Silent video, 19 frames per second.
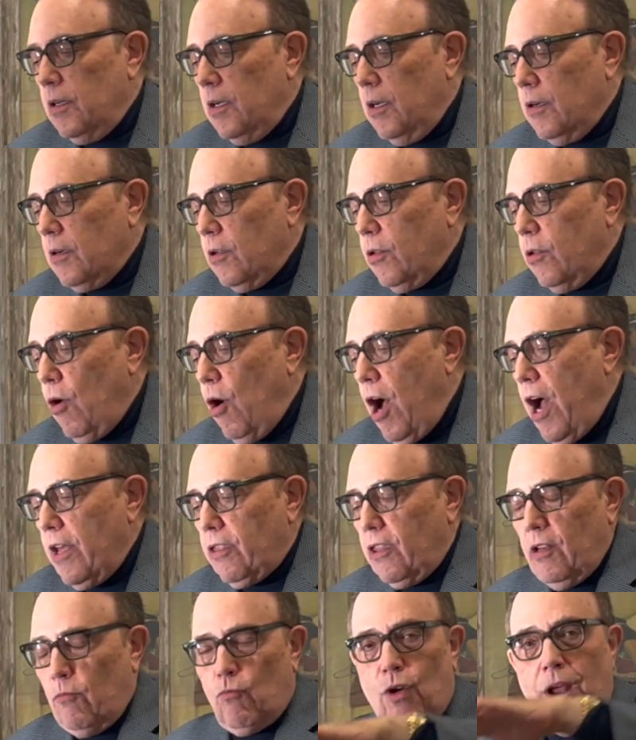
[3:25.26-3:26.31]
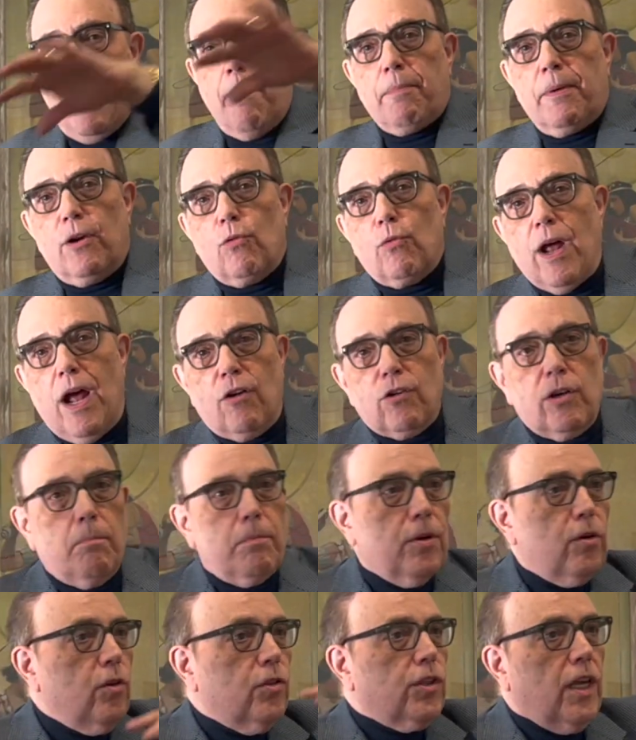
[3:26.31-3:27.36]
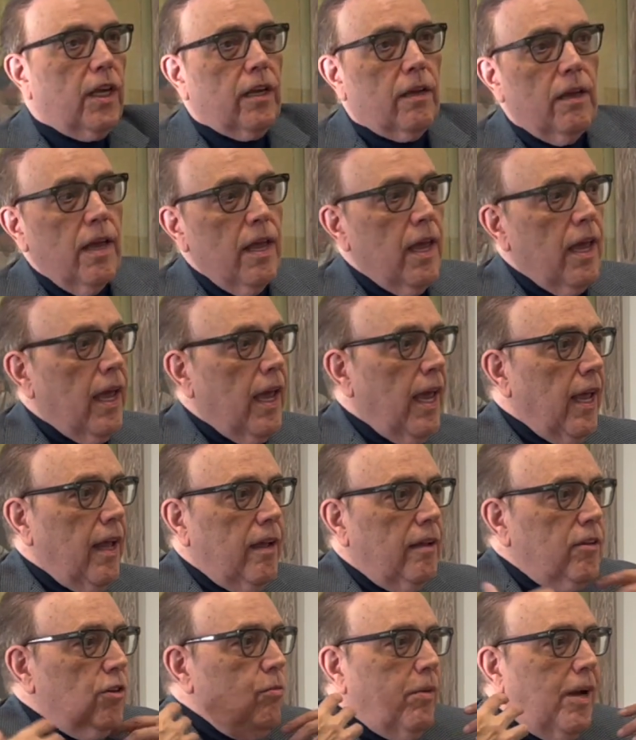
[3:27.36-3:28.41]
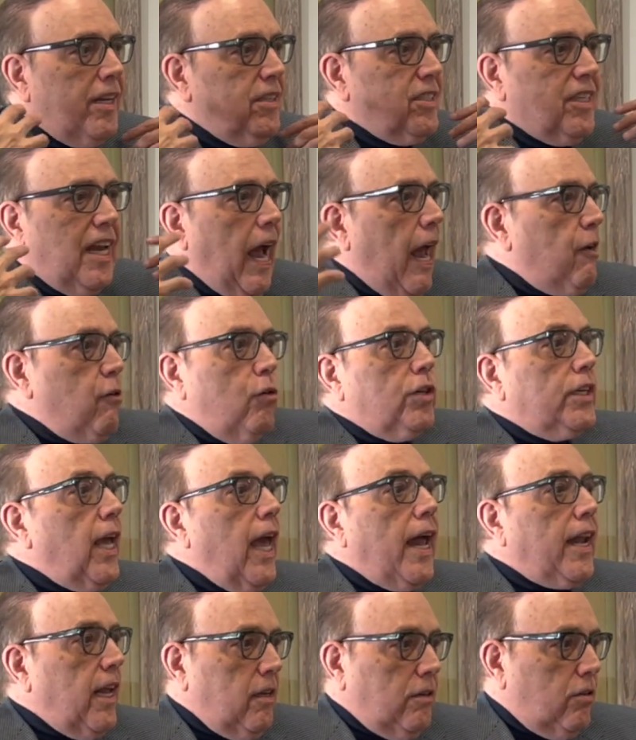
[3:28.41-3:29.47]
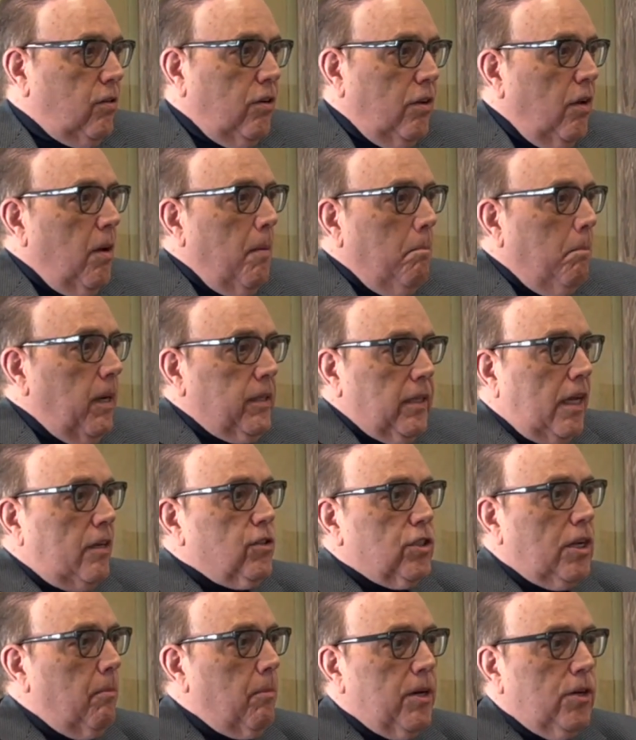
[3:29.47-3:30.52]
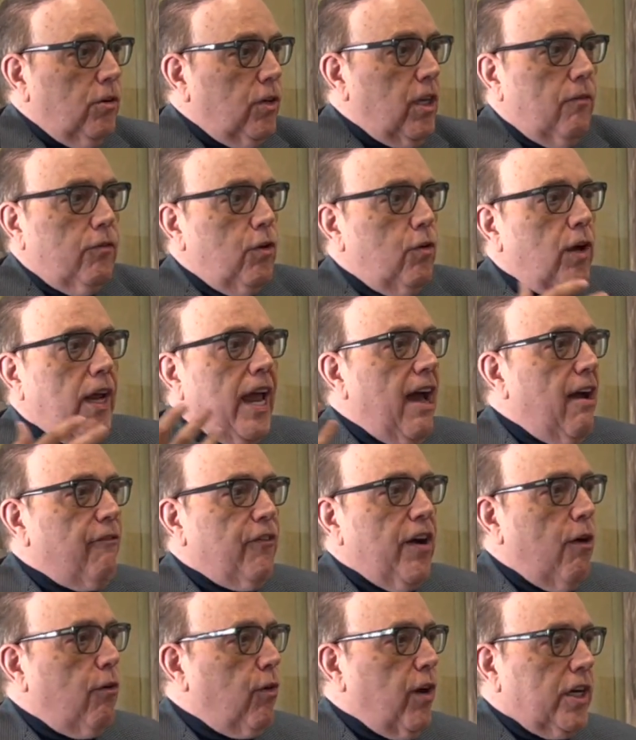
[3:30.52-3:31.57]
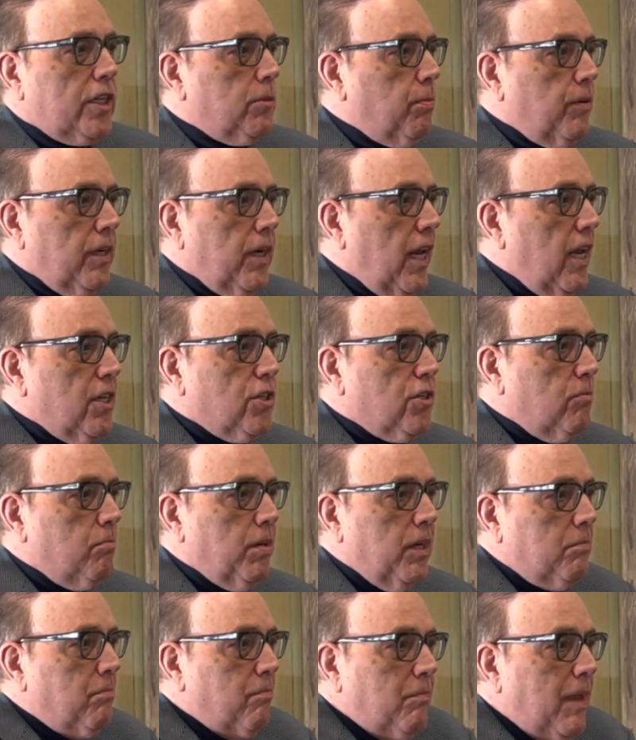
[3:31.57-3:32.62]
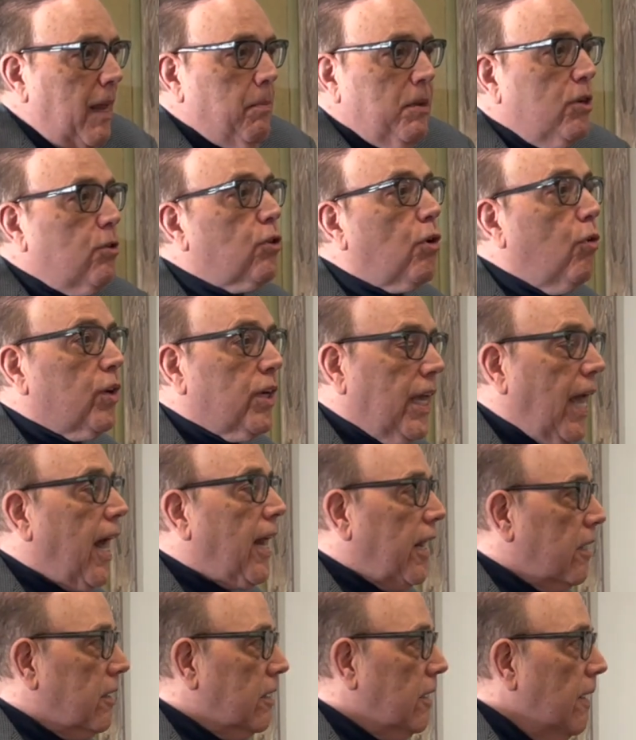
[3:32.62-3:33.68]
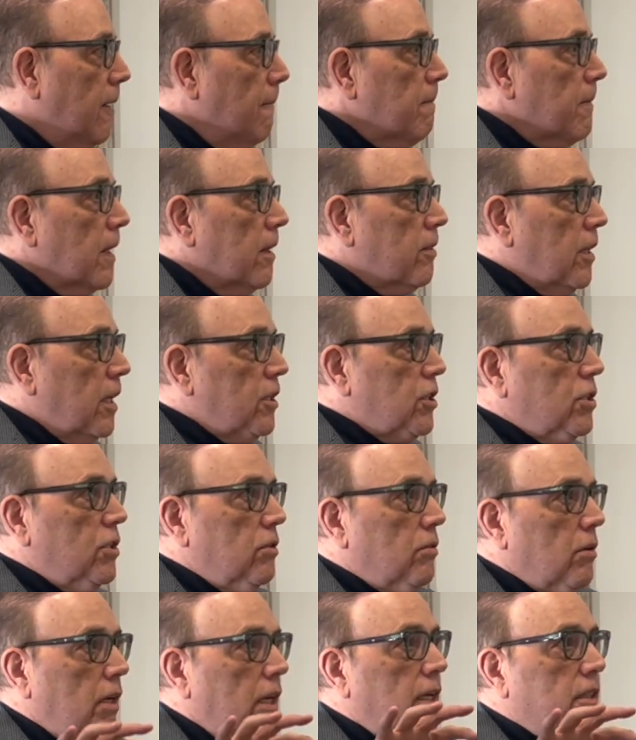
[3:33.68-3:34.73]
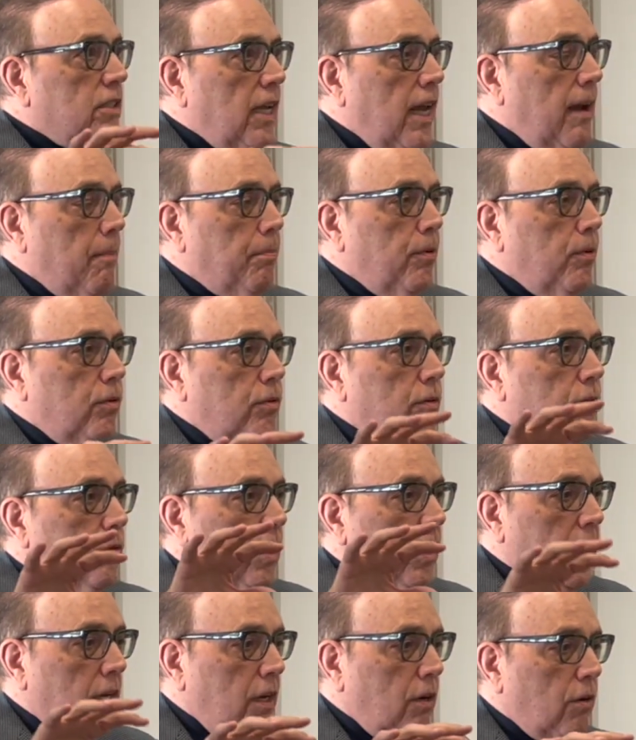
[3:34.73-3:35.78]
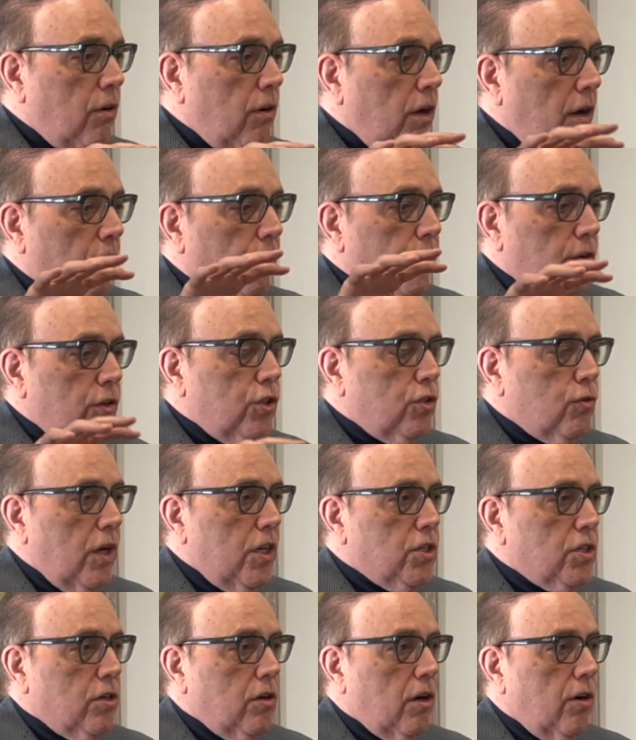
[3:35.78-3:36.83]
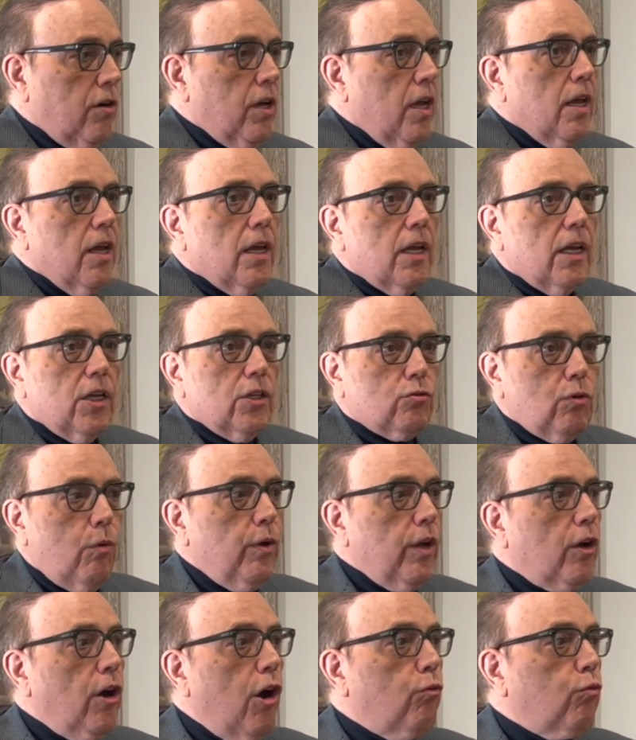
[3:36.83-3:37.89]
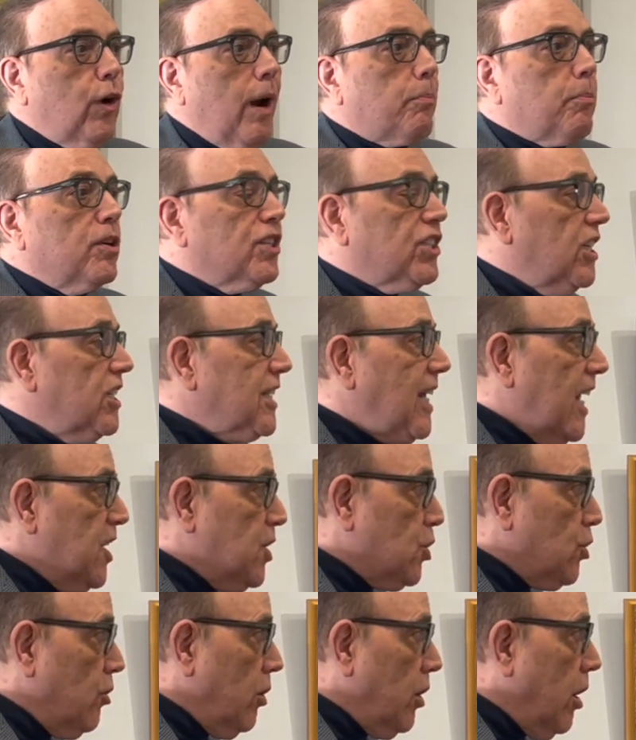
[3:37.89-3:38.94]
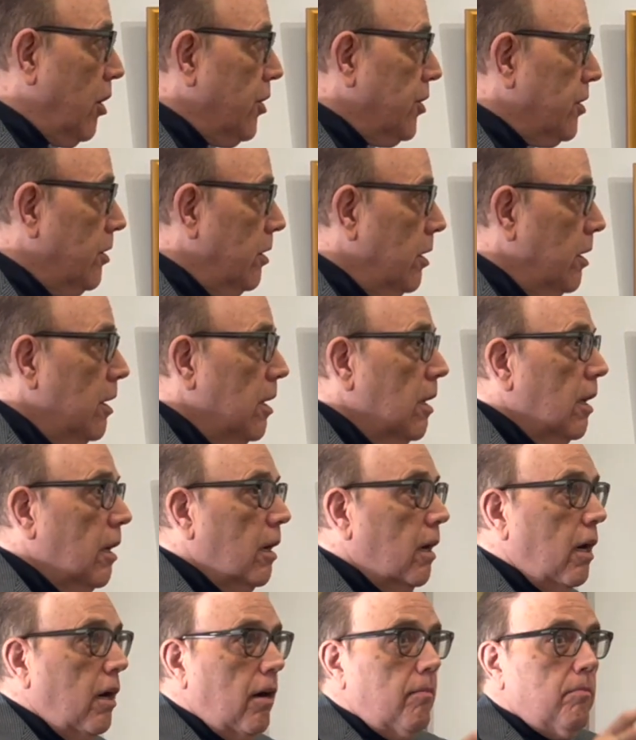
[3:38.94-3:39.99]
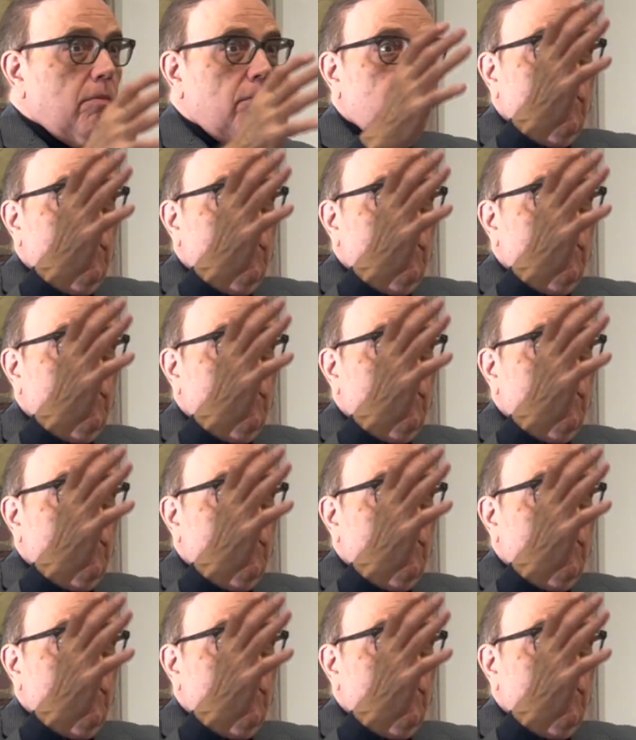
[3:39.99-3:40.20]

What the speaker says: cloth and wrap it around a building, and you might say, I don't get it. But then somebody will give you a half-hour explanation, but maybe you don't get it. This example here of illustration art is what we call representational art.